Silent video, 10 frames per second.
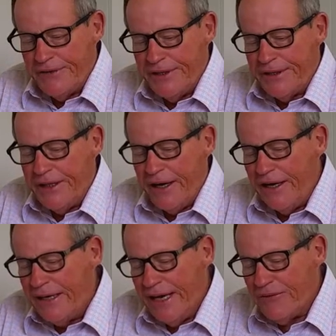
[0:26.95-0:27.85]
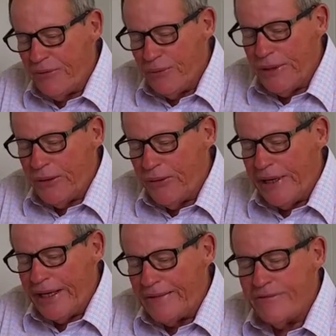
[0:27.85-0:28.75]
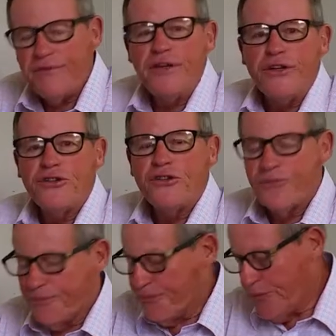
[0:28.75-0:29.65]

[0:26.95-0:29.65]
Did God have to recreate fish?